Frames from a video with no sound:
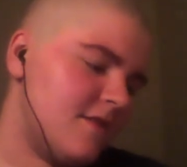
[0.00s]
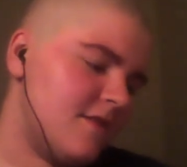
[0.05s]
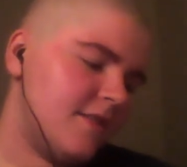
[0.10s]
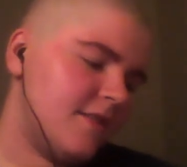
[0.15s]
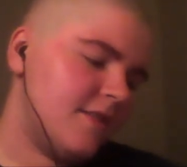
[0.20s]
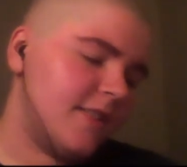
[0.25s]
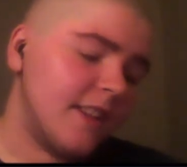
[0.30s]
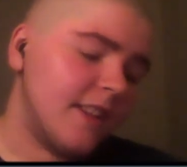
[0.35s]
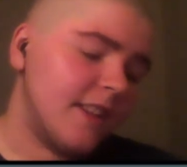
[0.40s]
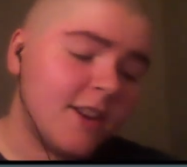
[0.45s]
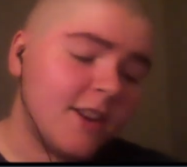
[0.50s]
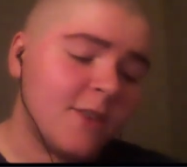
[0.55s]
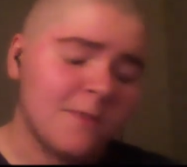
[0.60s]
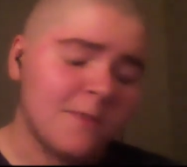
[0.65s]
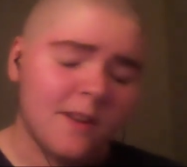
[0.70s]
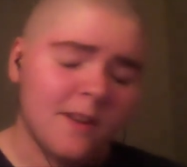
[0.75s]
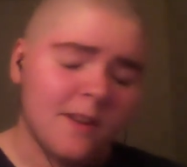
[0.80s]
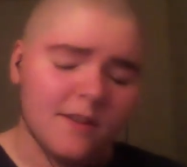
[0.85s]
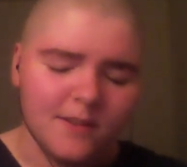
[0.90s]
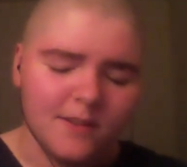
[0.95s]
Zahir,
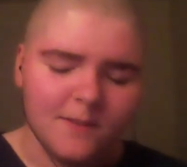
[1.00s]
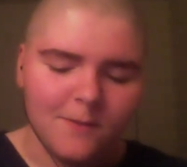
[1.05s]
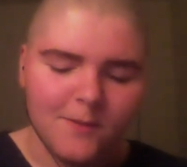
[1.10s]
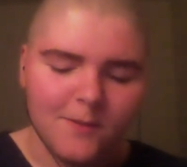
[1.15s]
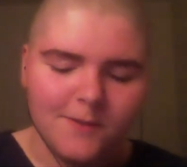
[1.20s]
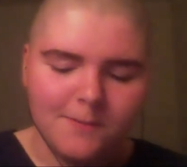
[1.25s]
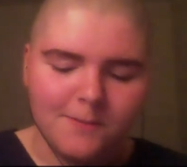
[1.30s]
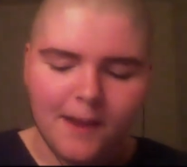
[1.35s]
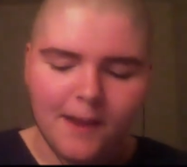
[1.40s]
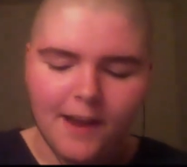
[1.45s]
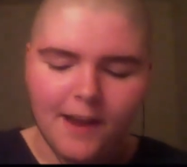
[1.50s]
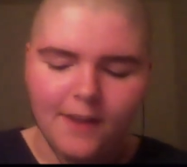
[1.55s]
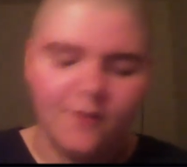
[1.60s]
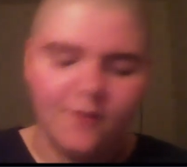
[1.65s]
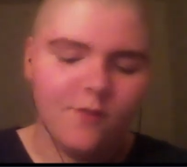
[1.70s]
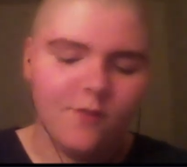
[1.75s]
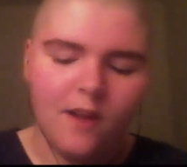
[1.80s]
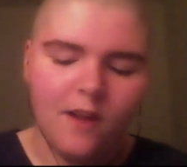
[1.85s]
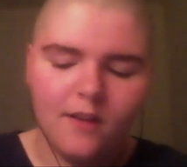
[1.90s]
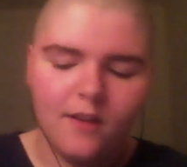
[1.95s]
because he's voiced by Henry
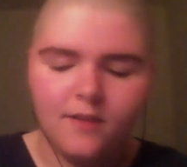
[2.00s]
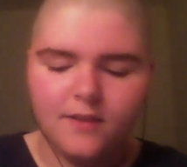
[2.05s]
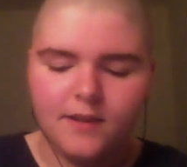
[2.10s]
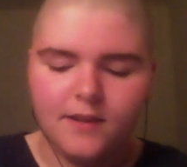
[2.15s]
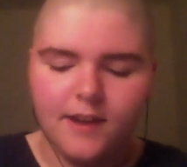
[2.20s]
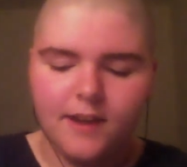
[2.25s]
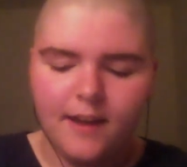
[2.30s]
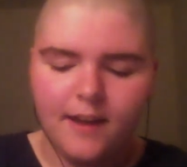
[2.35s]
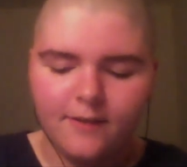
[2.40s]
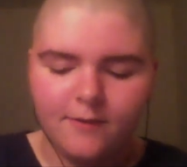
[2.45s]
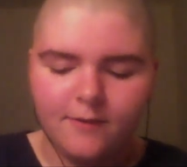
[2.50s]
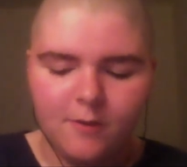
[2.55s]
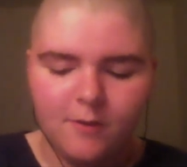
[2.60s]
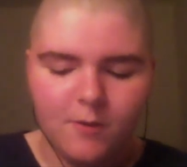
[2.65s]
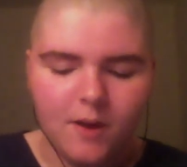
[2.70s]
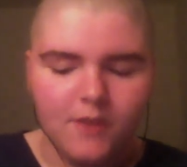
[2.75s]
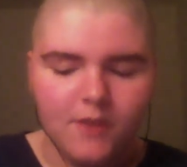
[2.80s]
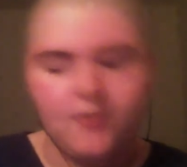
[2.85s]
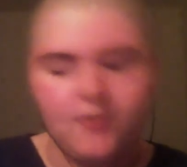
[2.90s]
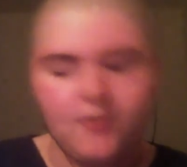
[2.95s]
Rollins, and I have to
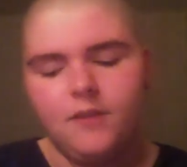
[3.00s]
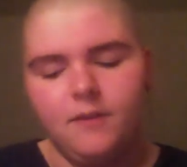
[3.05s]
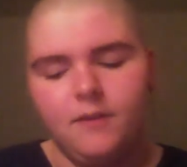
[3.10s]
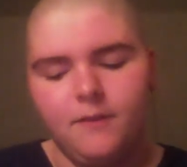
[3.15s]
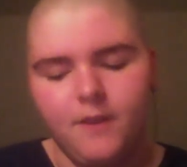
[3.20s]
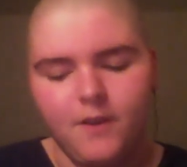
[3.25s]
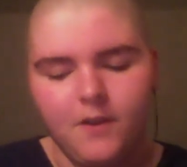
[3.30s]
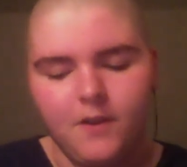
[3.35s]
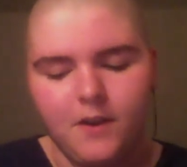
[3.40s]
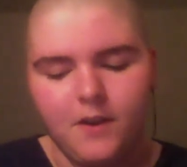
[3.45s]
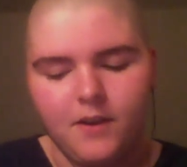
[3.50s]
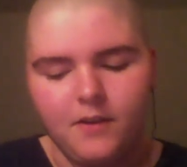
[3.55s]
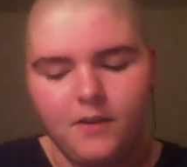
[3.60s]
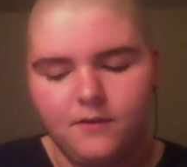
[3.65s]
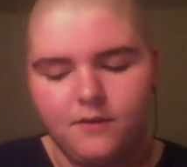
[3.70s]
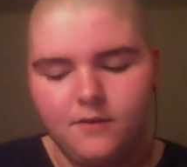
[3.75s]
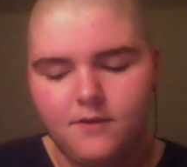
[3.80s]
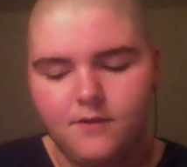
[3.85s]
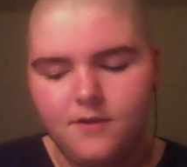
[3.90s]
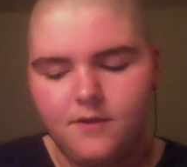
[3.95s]
rewatch it to figure out
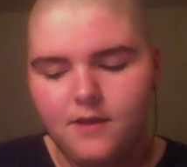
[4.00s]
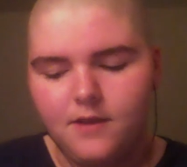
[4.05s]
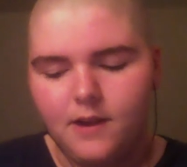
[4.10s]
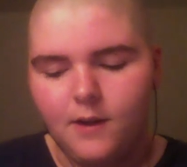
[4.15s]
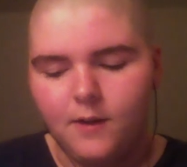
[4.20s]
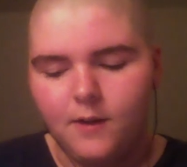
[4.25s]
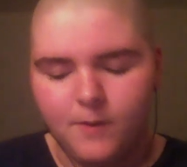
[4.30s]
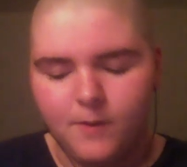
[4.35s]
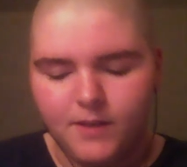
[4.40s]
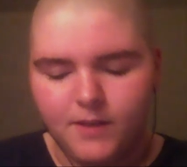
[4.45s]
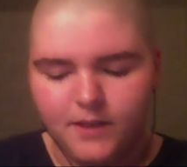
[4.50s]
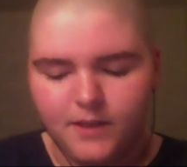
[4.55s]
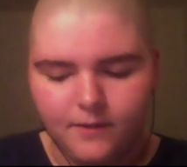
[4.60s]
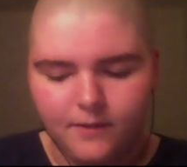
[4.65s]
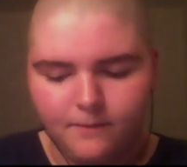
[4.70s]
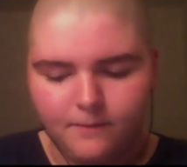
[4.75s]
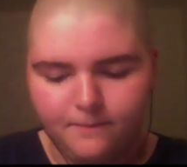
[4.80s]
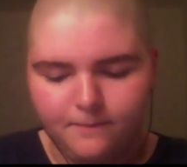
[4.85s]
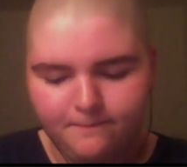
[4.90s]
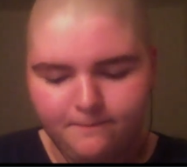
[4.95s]
how I missed that.
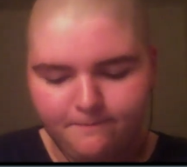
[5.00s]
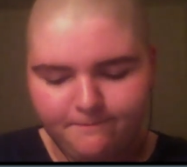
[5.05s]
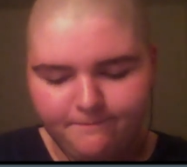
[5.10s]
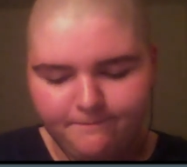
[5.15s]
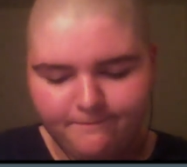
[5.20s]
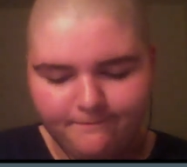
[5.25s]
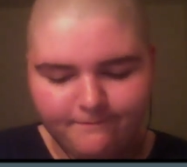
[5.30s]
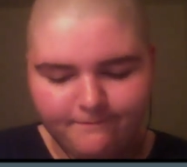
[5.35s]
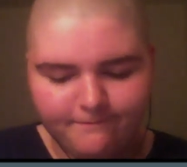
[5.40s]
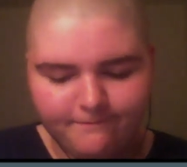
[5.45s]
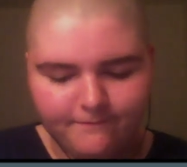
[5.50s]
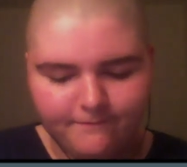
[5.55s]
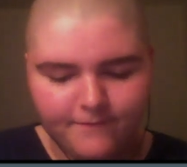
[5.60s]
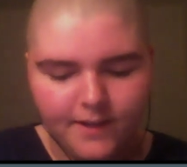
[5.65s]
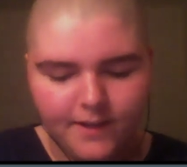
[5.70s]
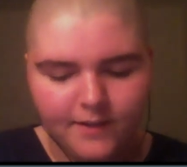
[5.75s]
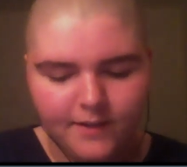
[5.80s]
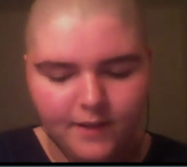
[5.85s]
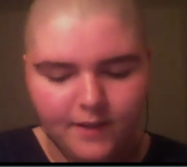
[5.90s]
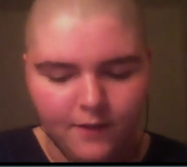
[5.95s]

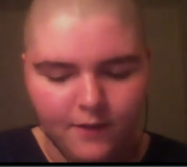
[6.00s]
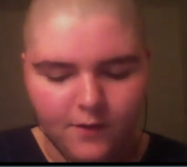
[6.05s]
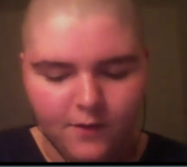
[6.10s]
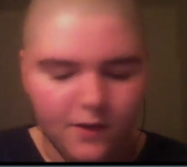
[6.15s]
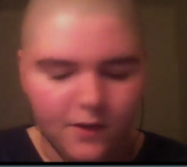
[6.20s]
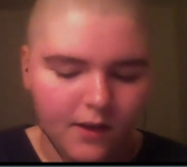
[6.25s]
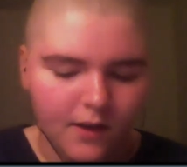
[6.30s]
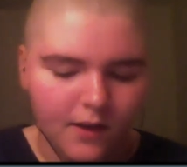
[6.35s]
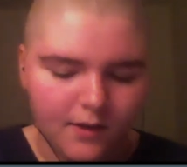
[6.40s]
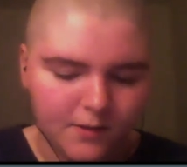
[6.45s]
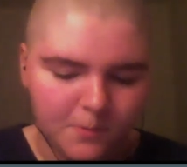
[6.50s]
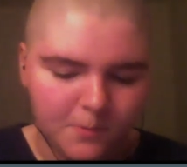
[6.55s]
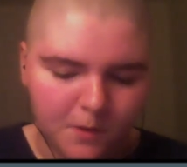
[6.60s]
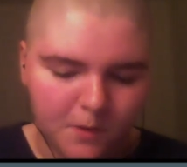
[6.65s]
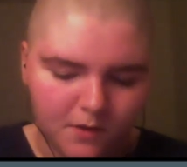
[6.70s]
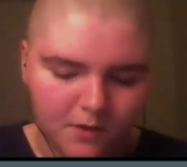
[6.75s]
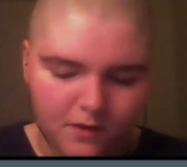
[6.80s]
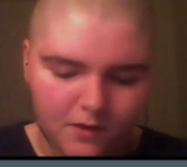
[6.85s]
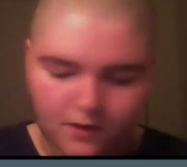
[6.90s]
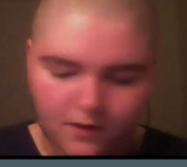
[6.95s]
Because Henry Rollins is
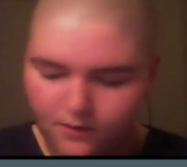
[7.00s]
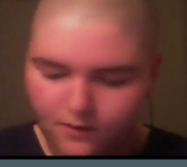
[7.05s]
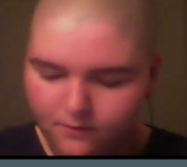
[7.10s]
punk rock.